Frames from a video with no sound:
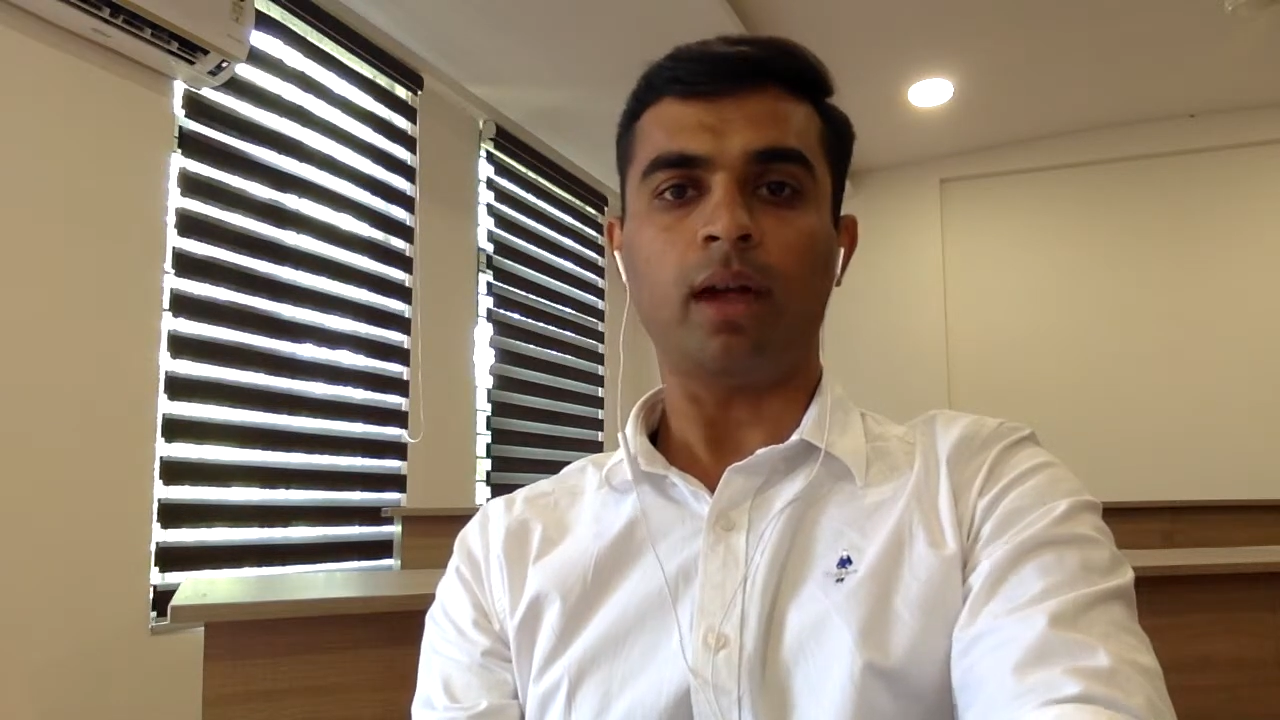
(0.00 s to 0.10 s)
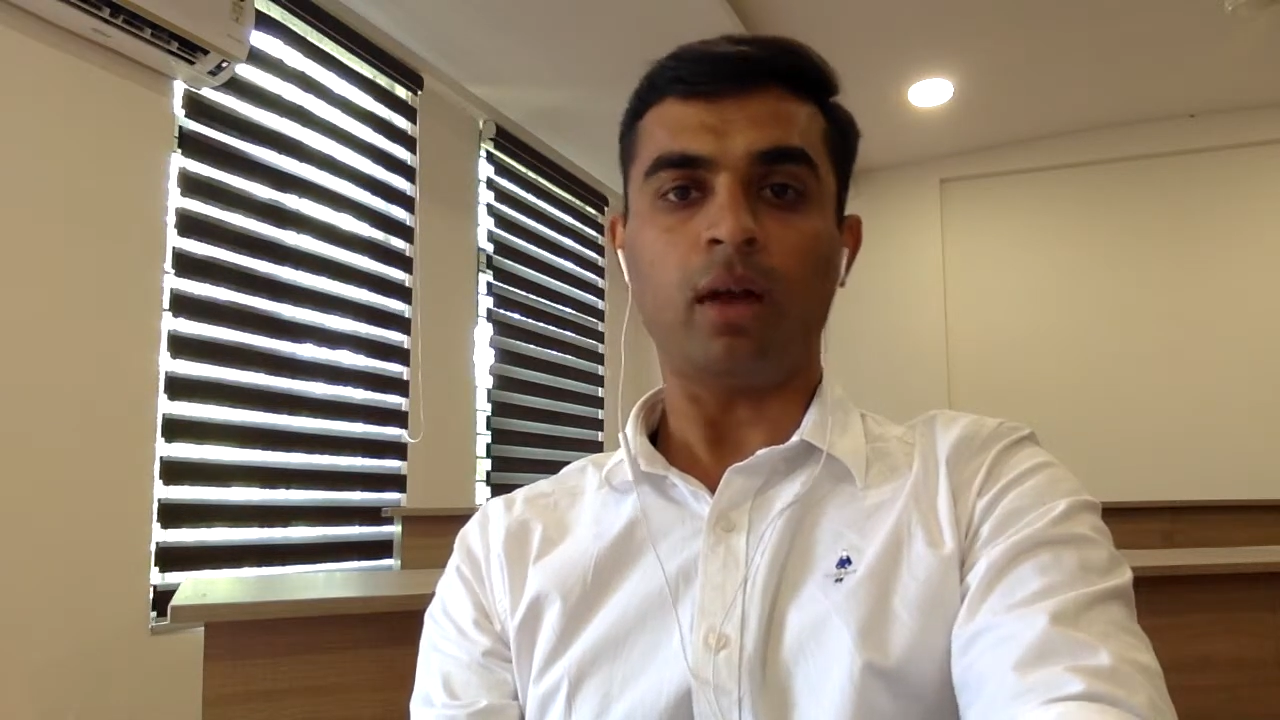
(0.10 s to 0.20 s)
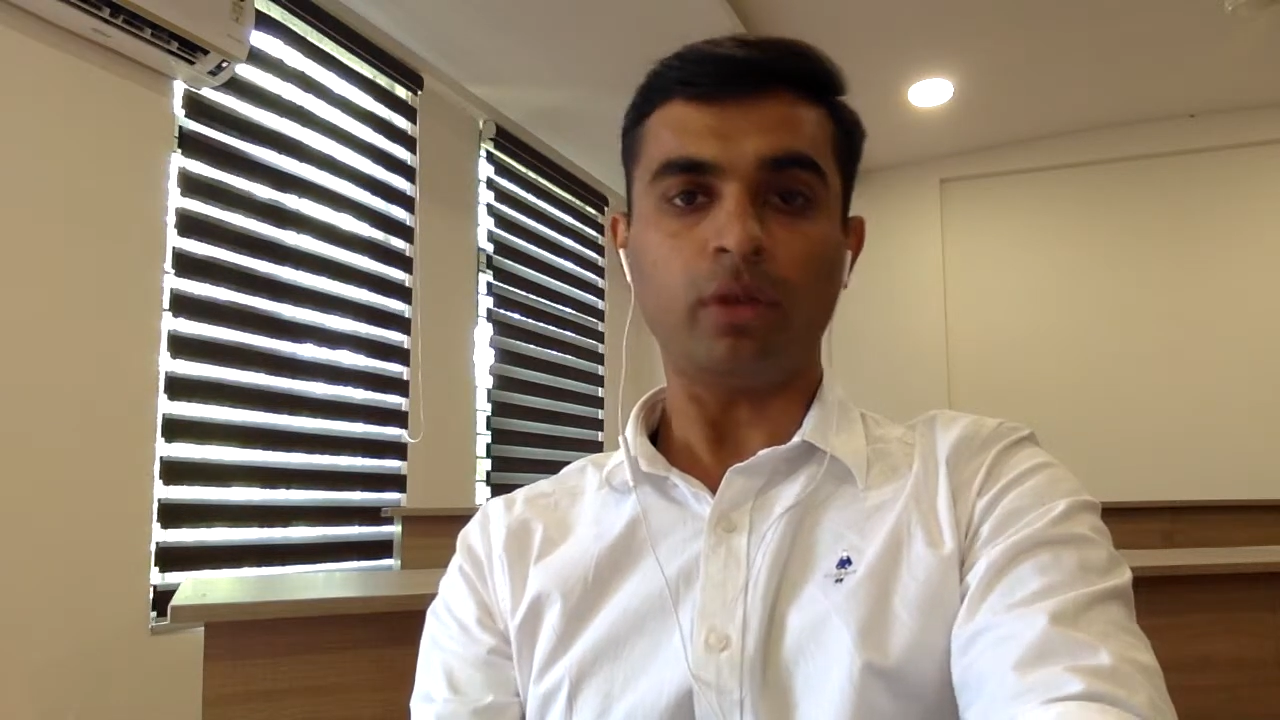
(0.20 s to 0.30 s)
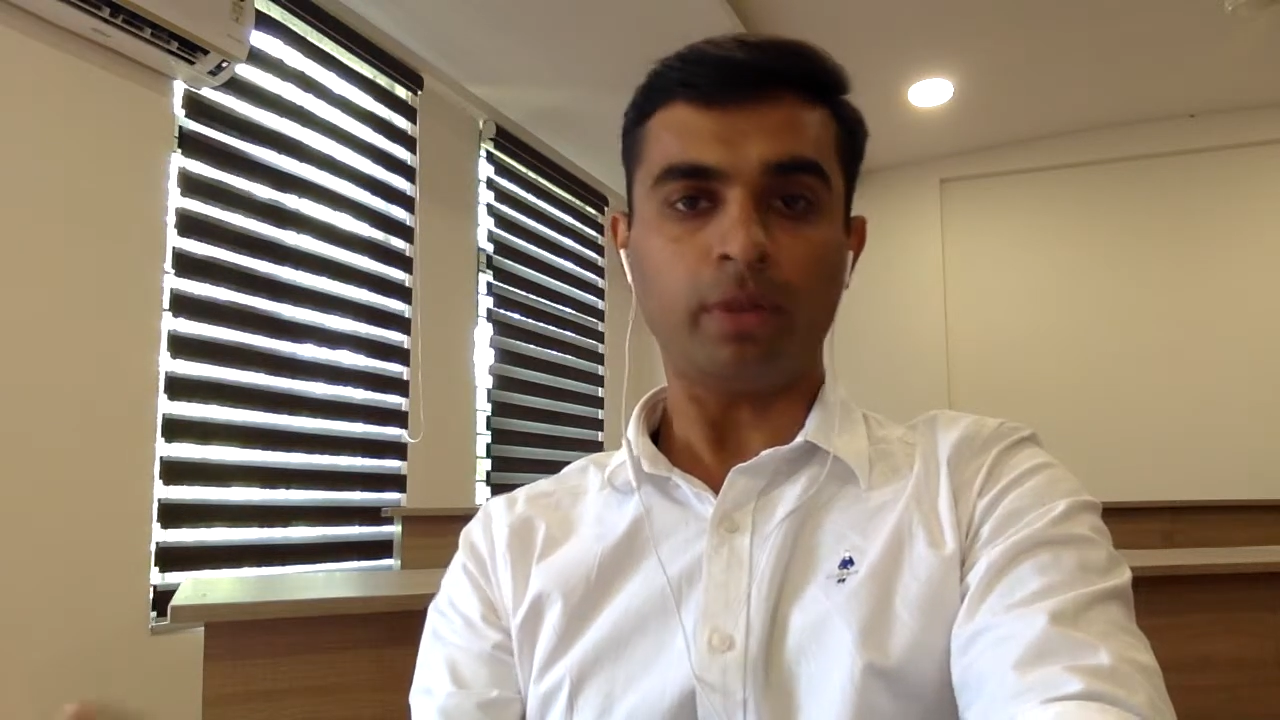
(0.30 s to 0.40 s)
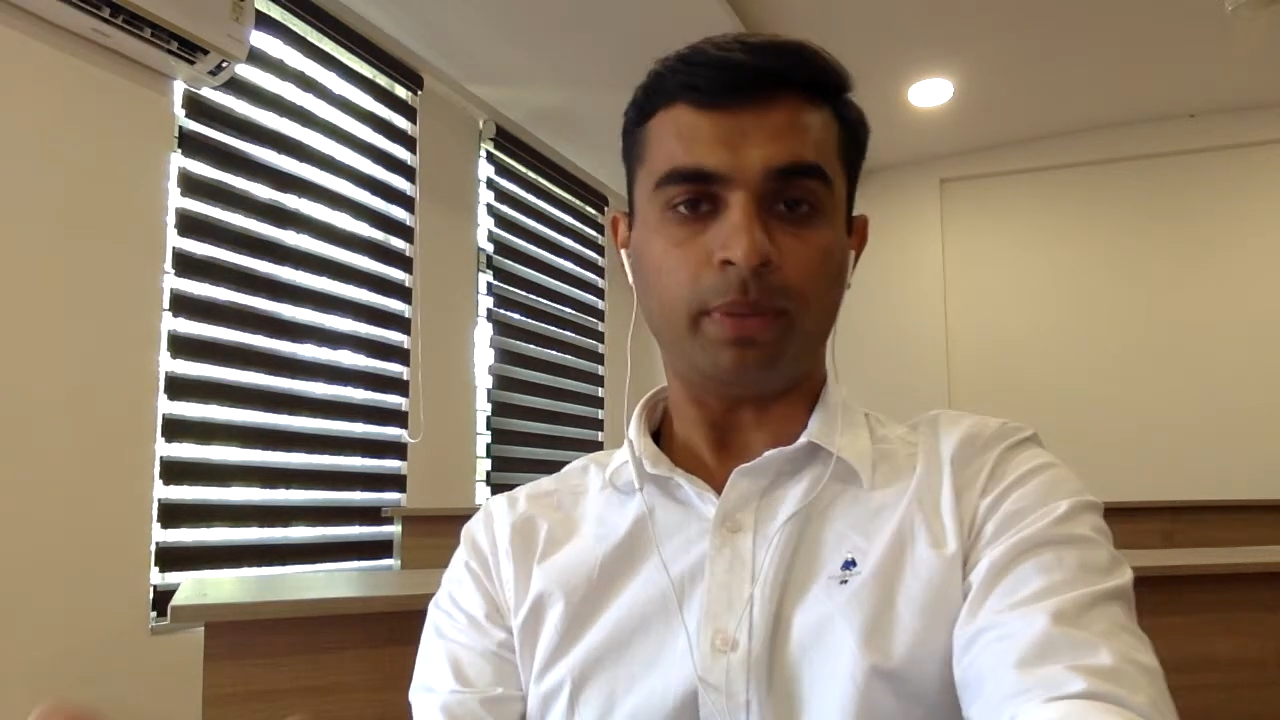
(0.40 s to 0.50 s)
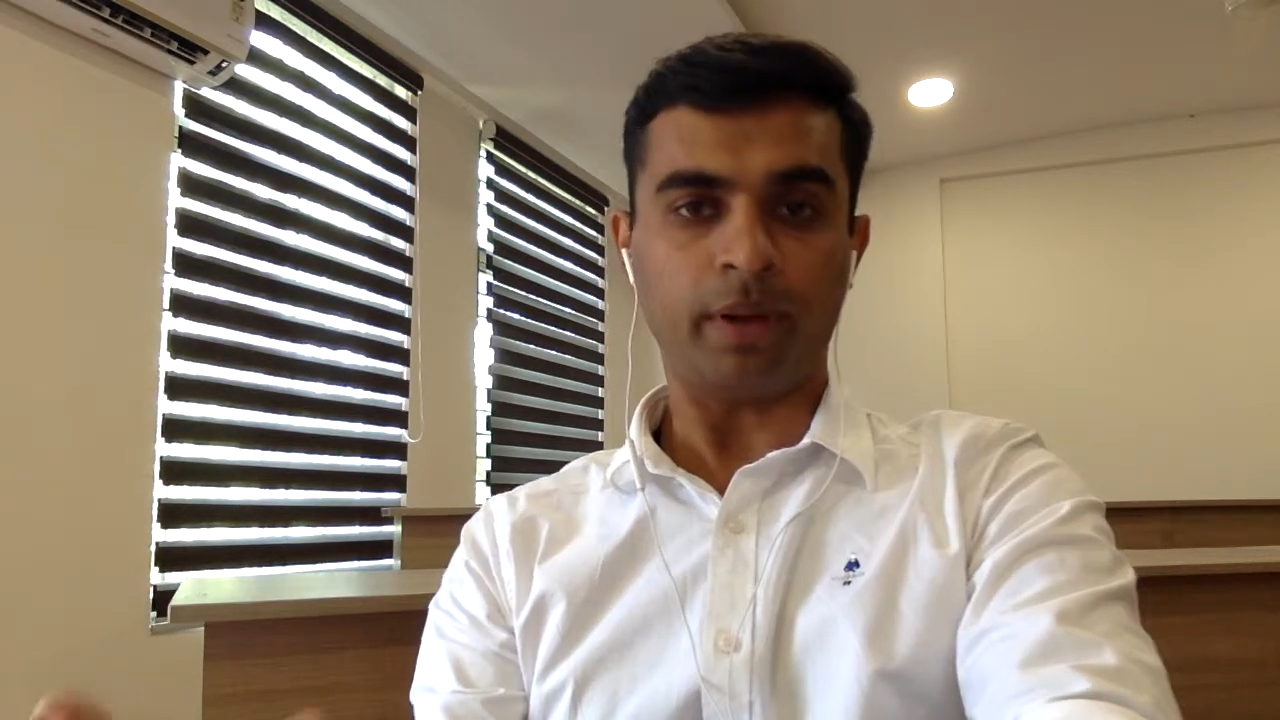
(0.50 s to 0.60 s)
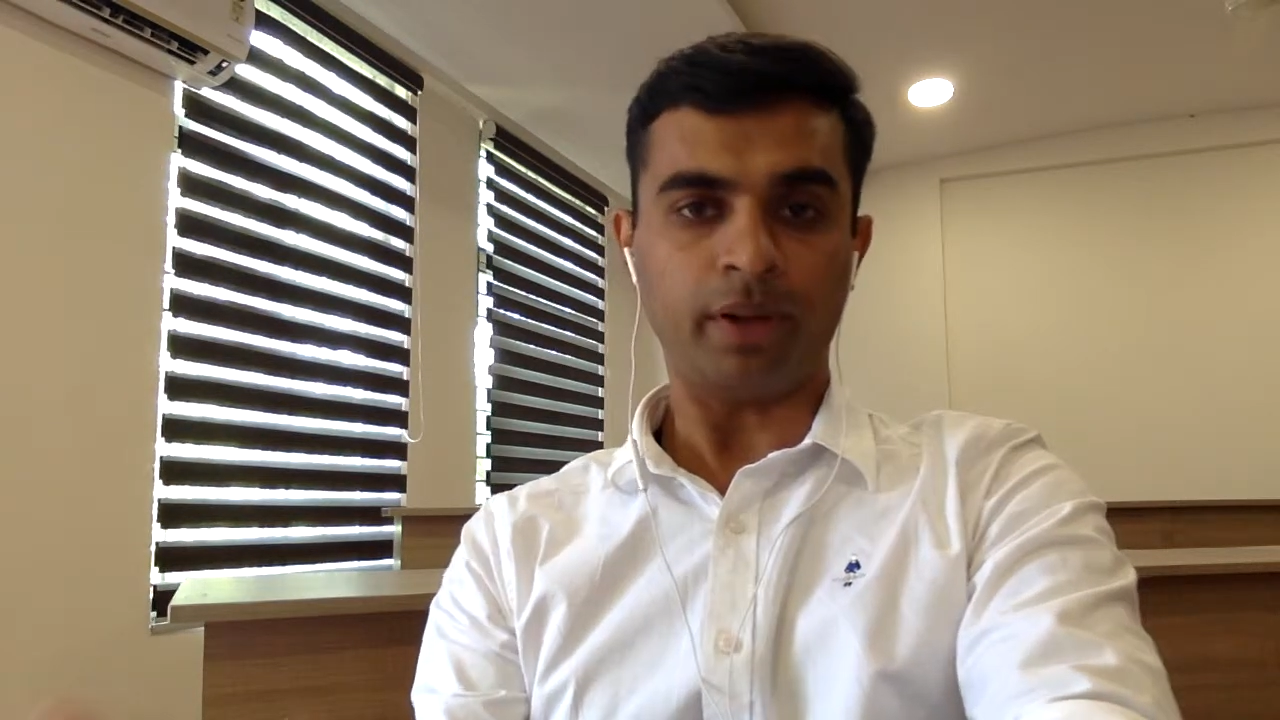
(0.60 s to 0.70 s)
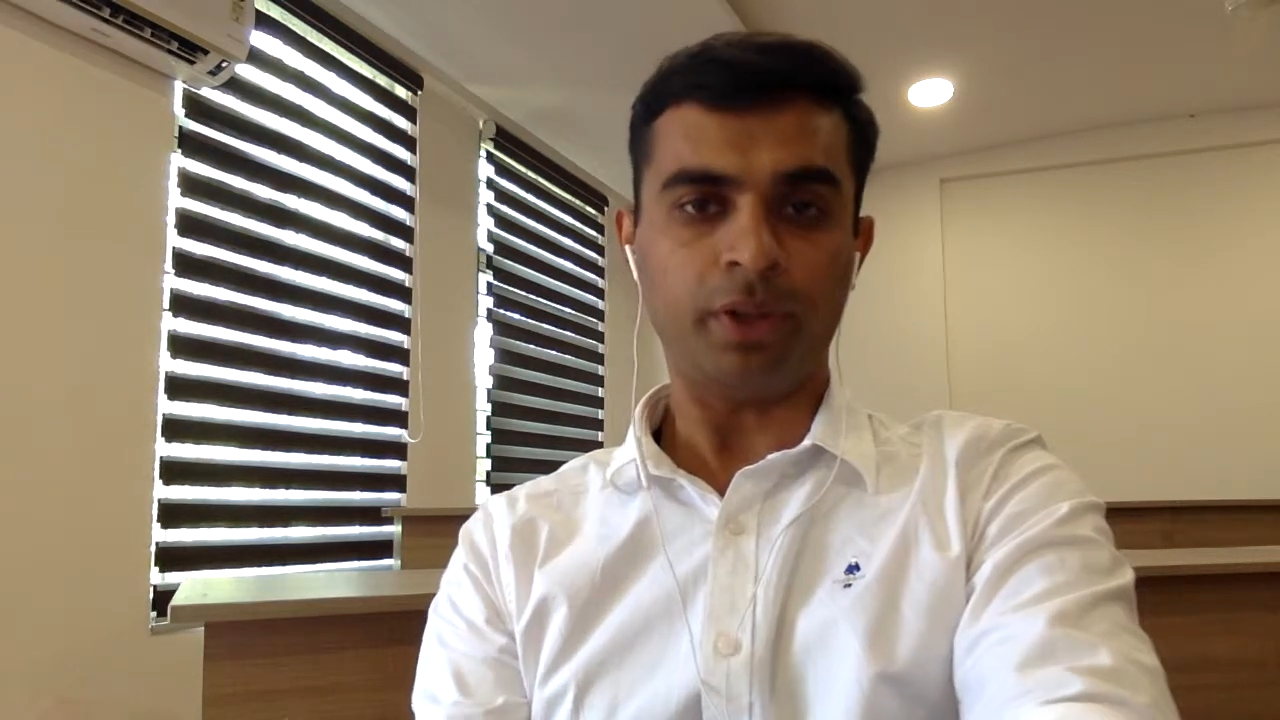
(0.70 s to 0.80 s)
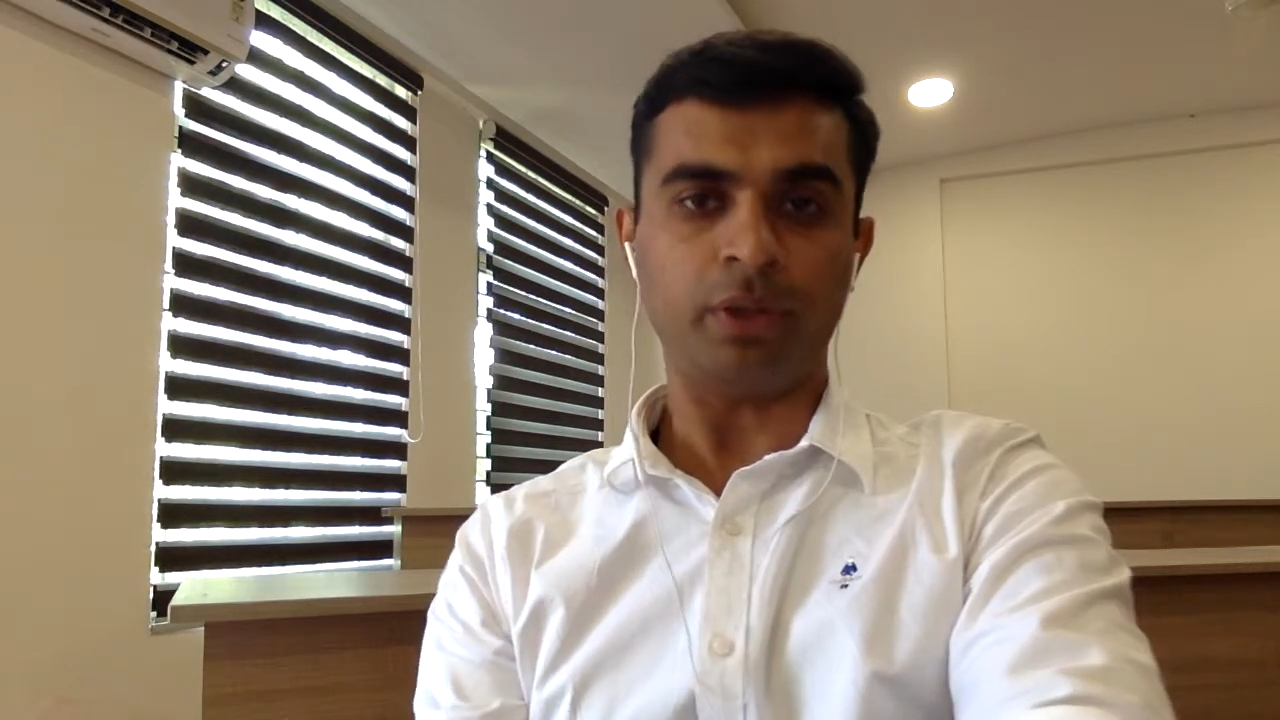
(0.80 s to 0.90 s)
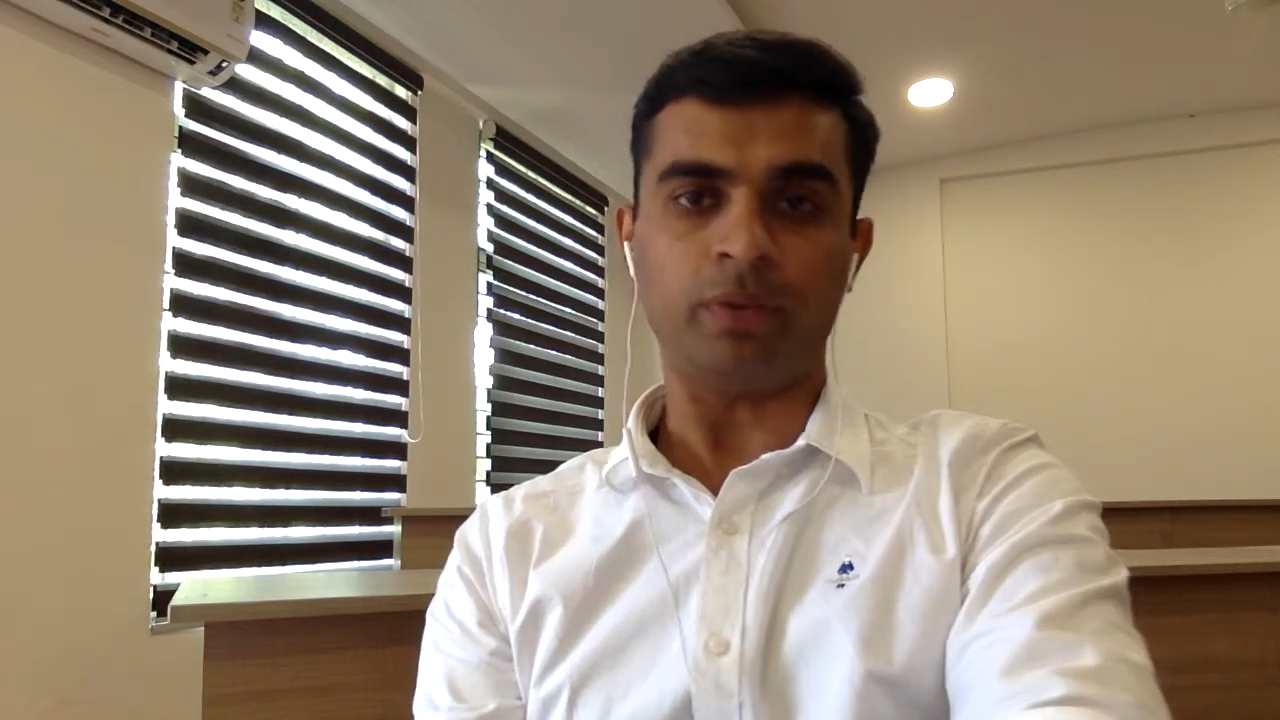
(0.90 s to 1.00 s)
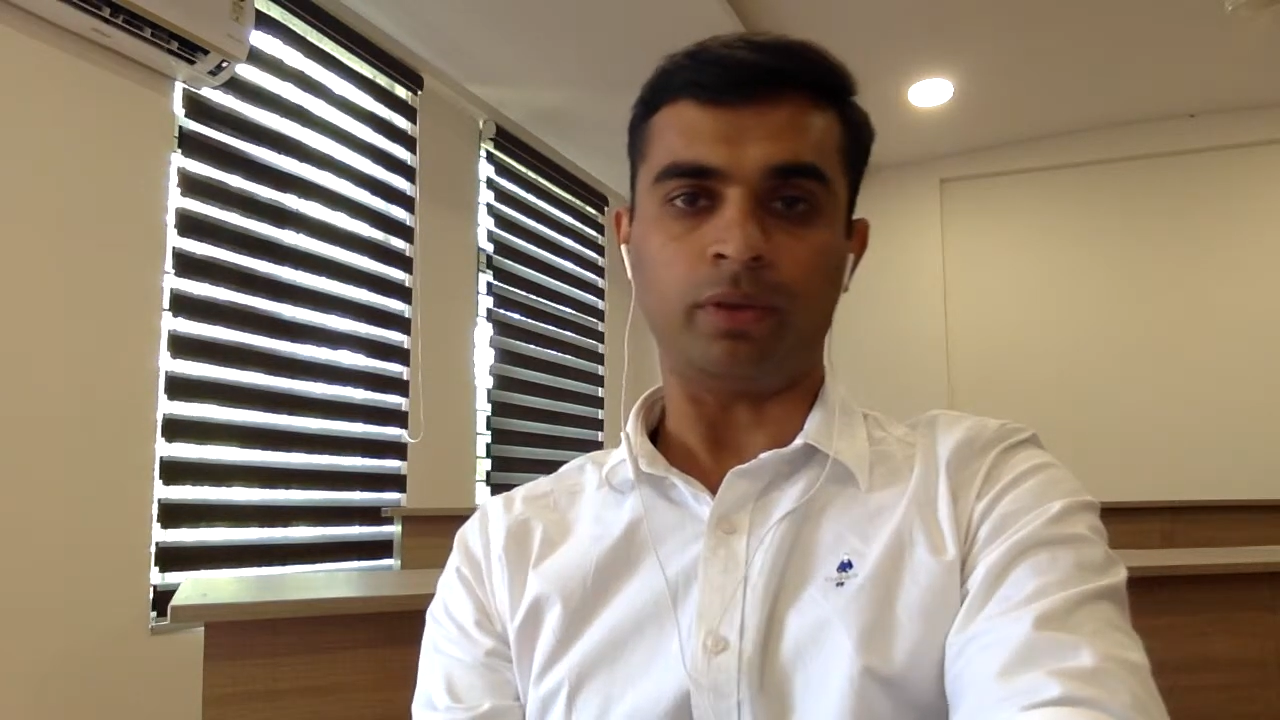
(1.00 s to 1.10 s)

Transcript: How the prediction